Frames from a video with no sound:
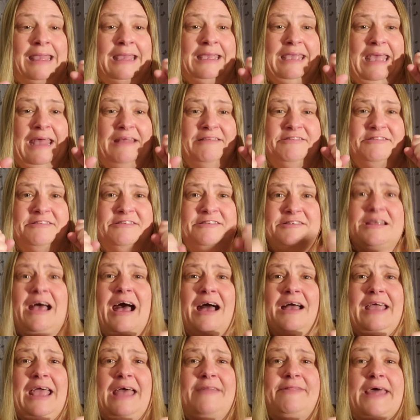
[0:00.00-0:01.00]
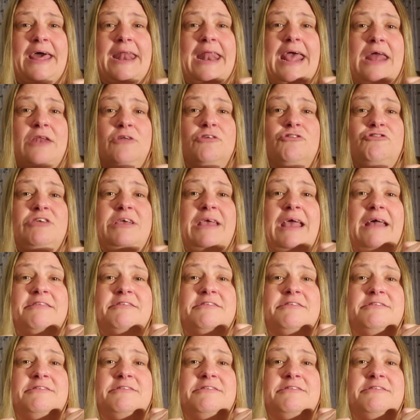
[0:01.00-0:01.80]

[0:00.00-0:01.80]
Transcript: gets stuck, and that energy gets